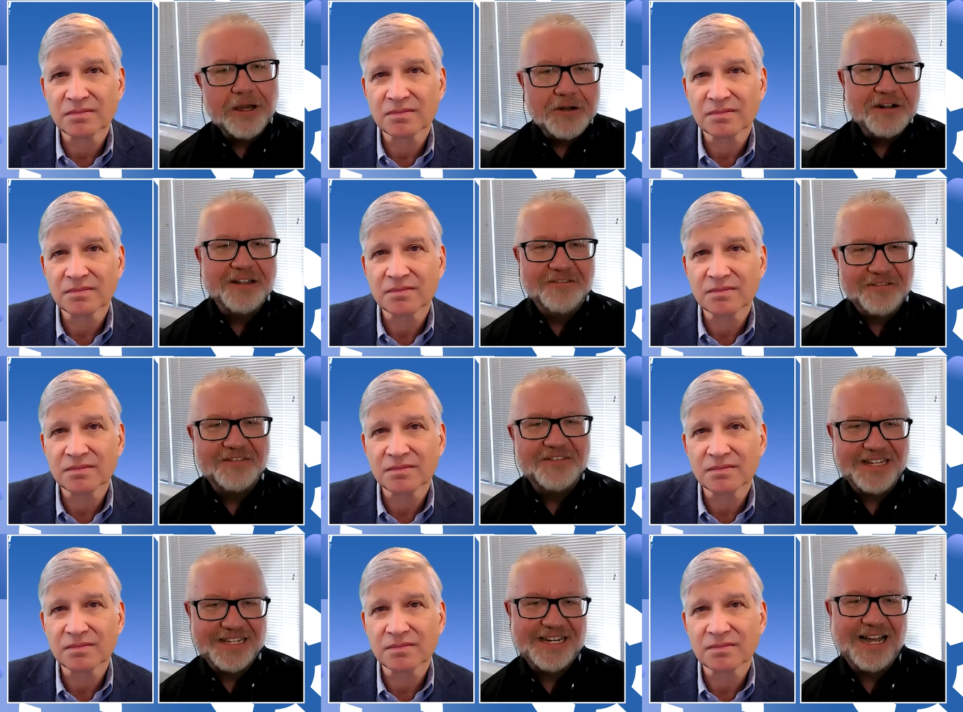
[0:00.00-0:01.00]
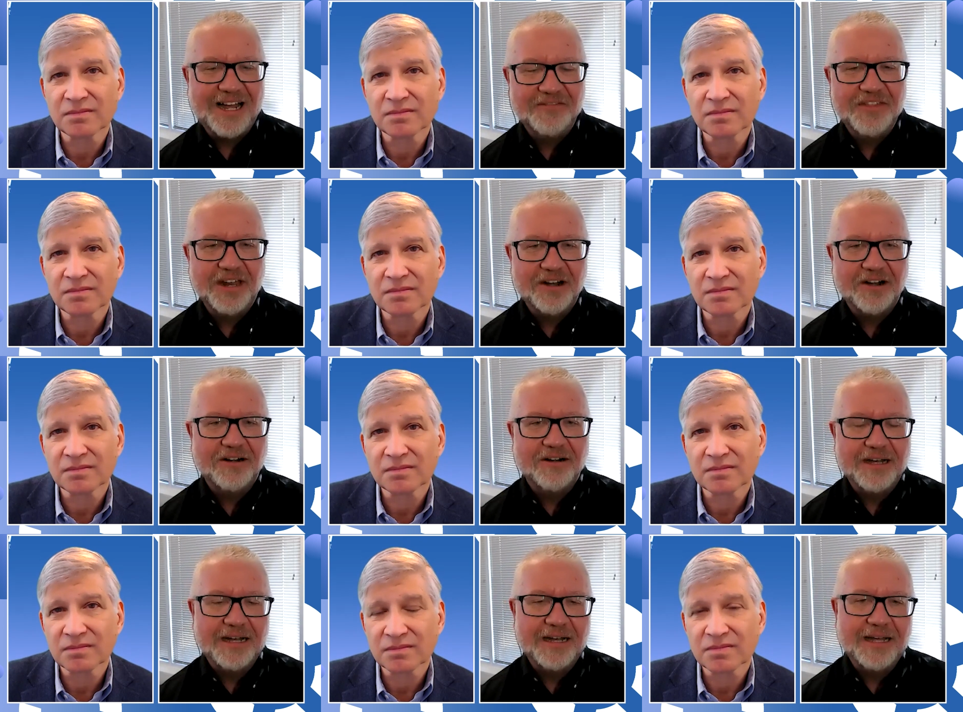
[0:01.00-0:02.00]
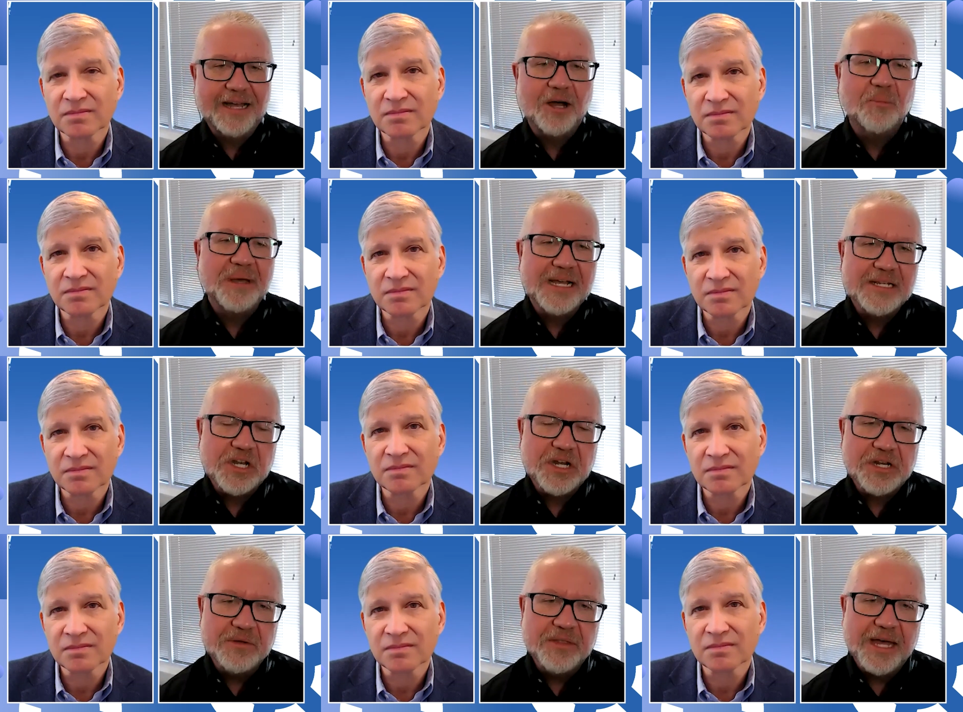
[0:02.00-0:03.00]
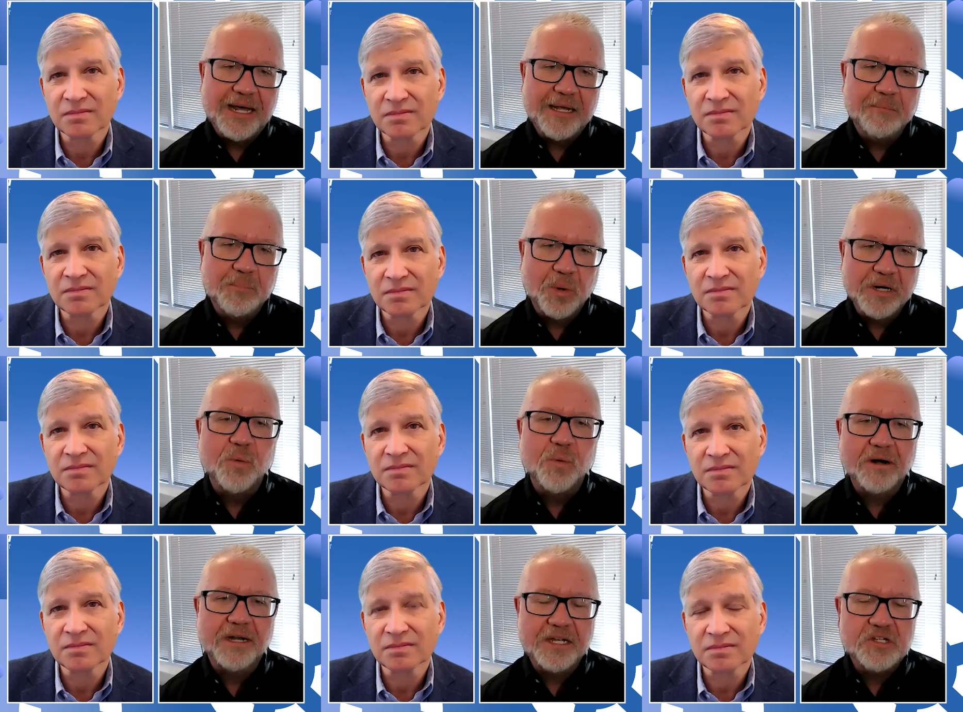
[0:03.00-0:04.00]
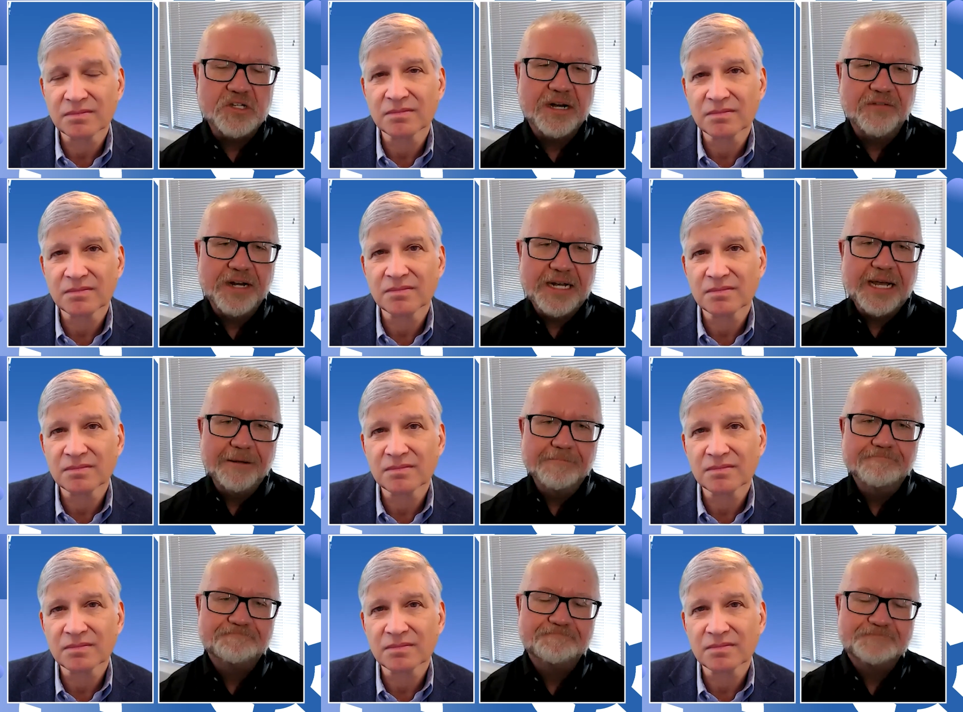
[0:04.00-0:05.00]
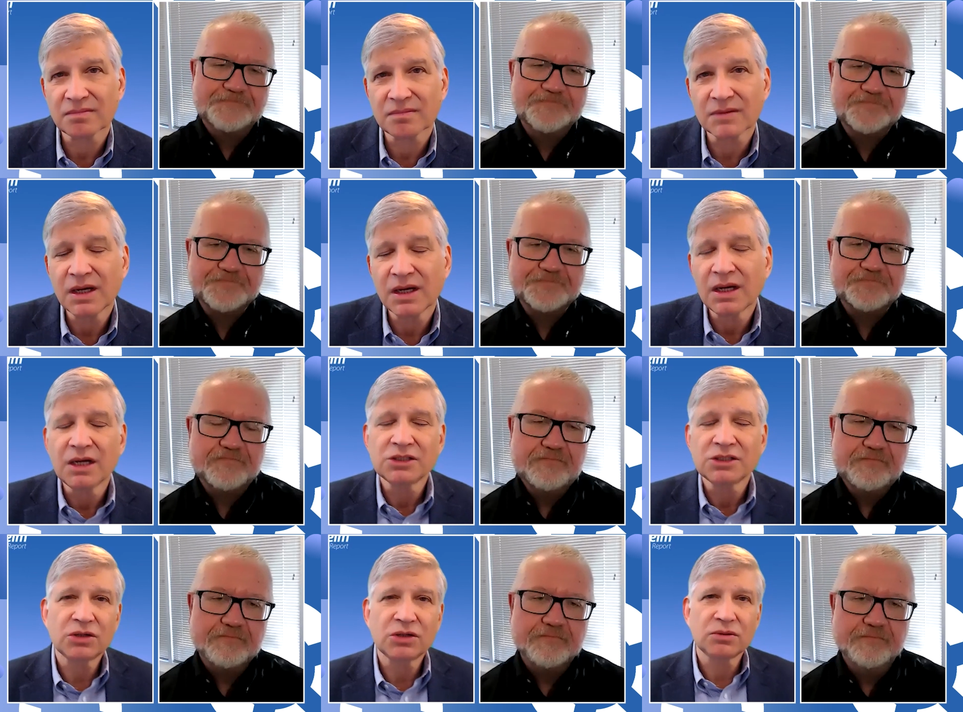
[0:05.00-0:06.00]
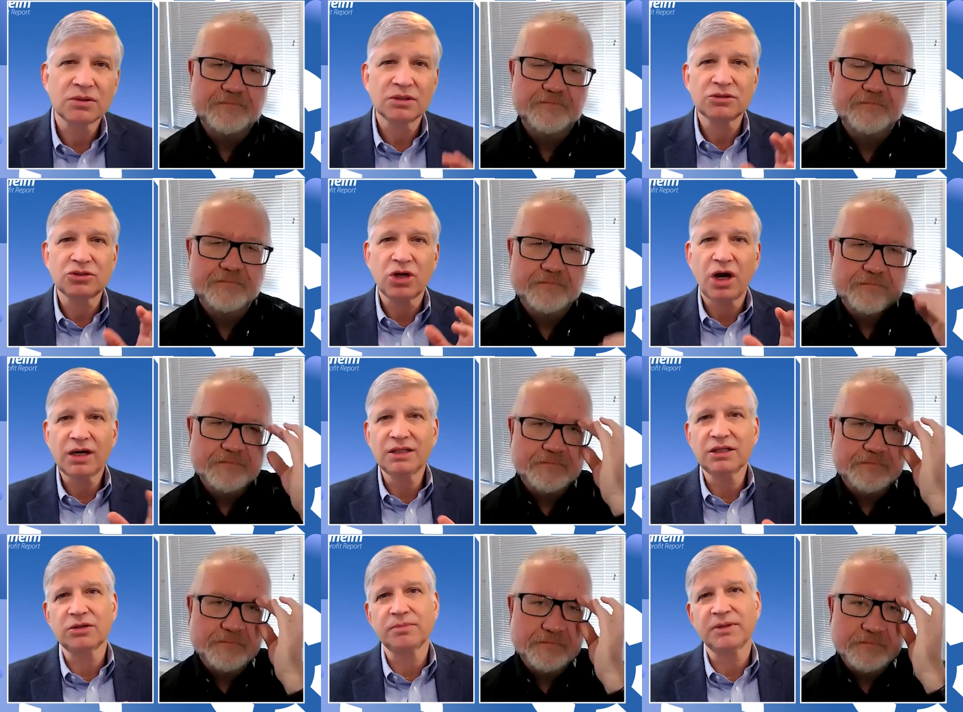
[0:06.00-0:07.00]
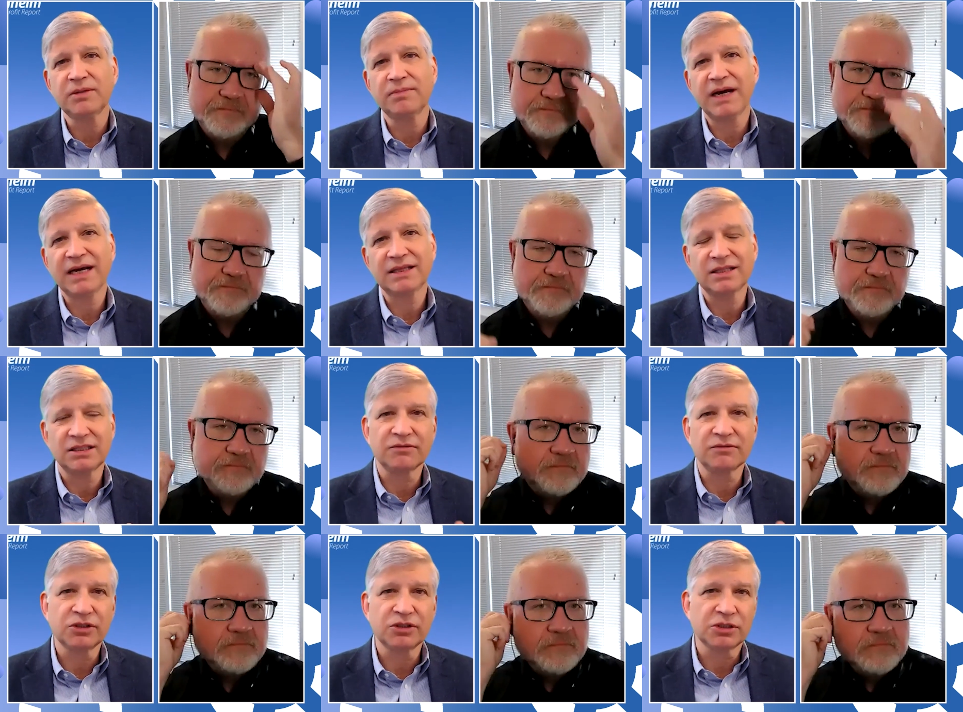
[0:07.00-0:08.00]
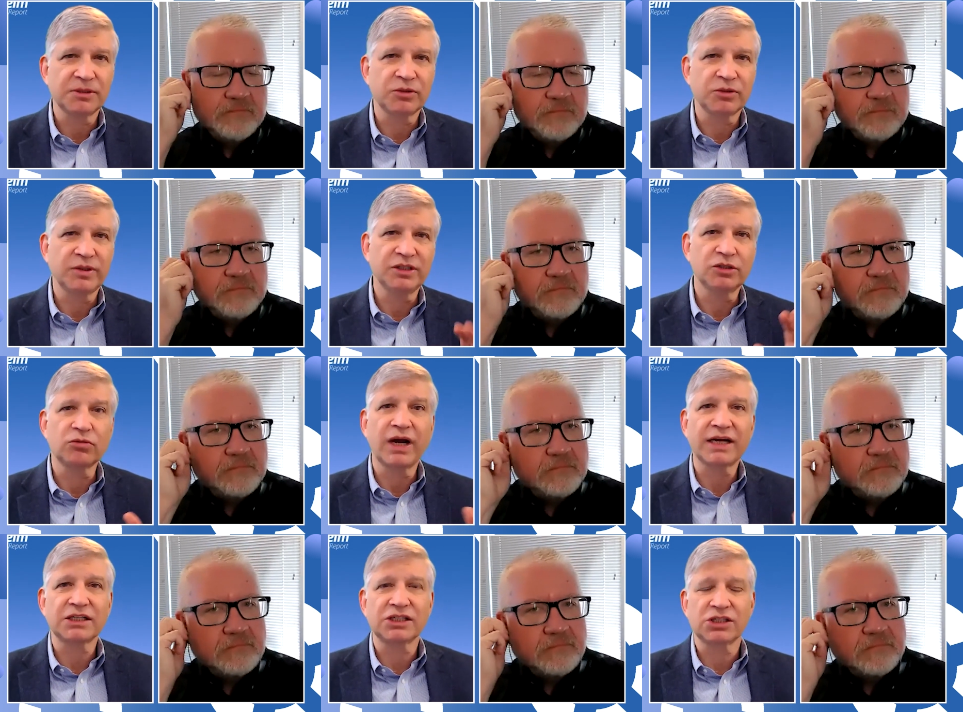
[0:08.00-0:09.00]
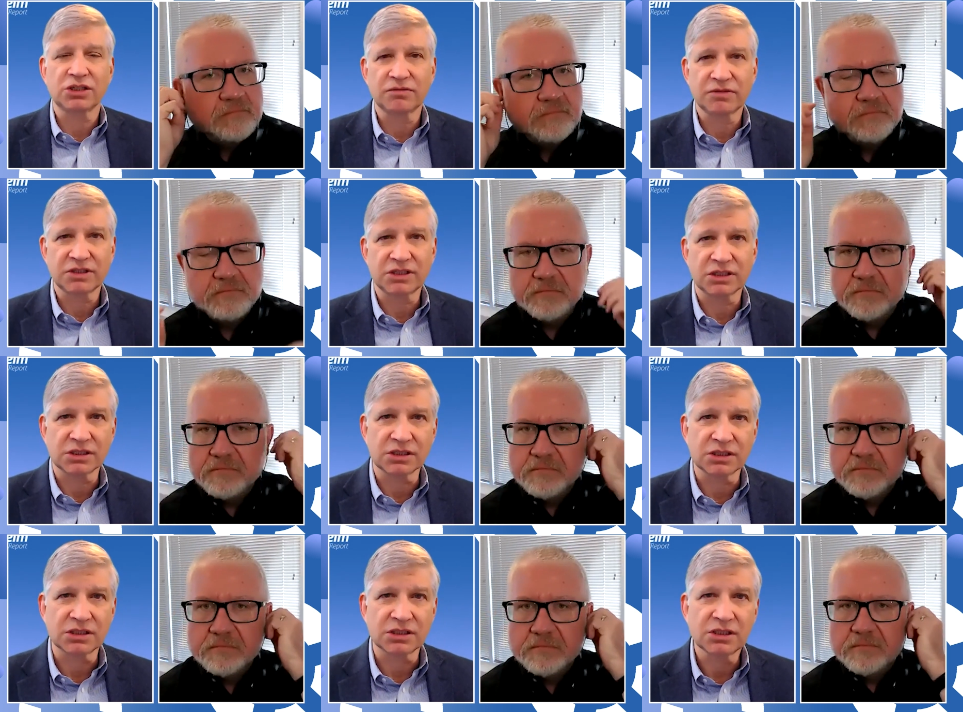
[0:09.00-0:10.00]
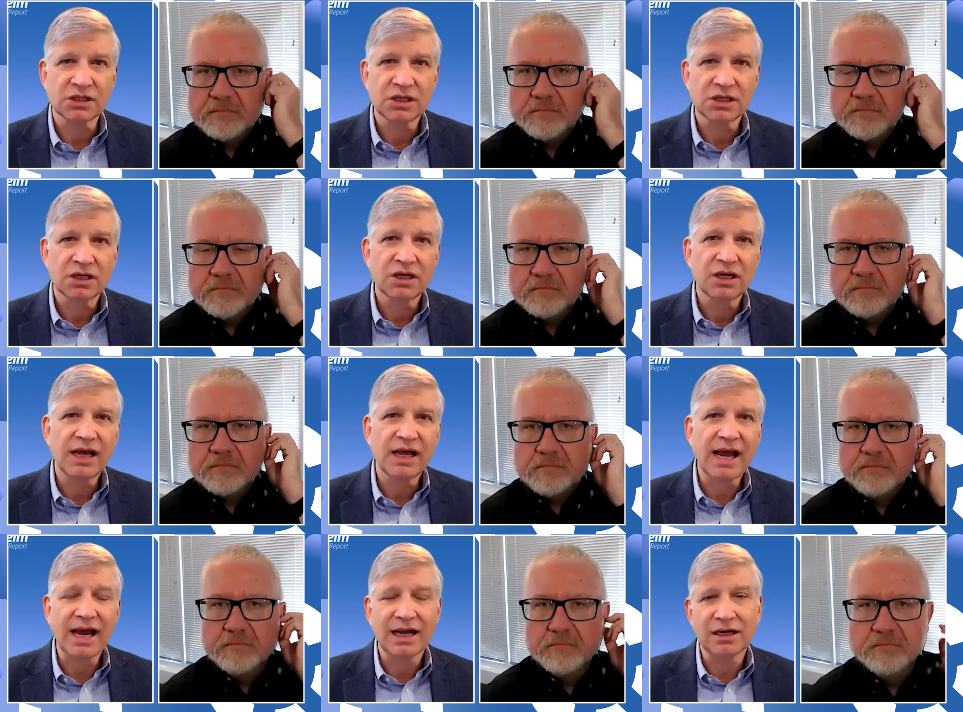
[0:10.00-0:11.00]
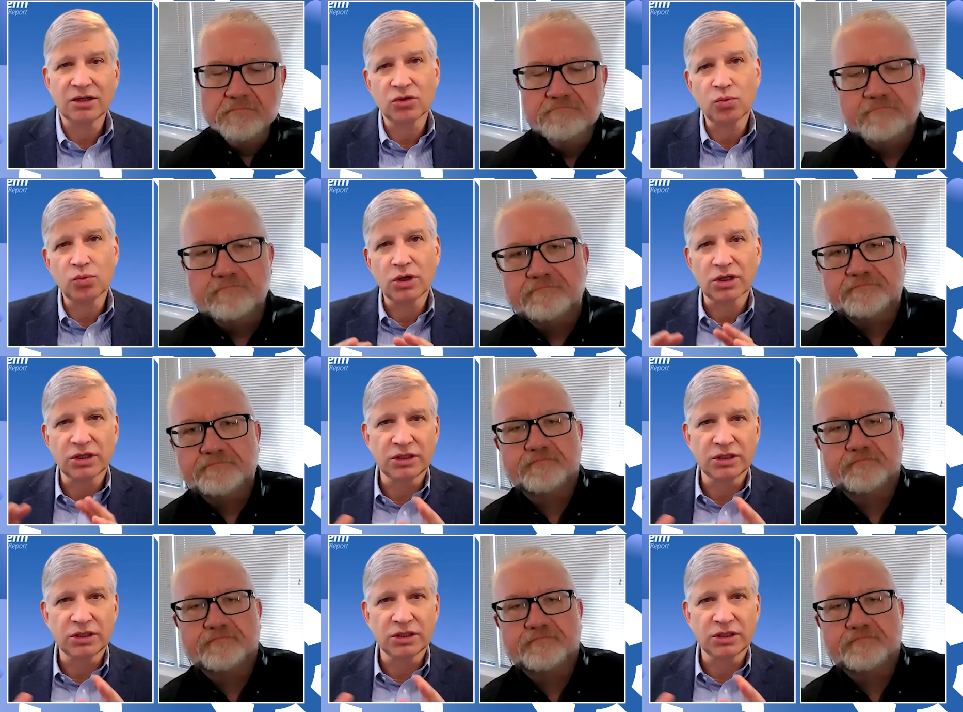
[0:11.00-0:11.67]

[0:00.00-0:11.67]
Speaker 1: 350 staff that are uh, helping us to do that important work each and every day.
Speaker 2: So, talk a little bit about the difference between direct services and the work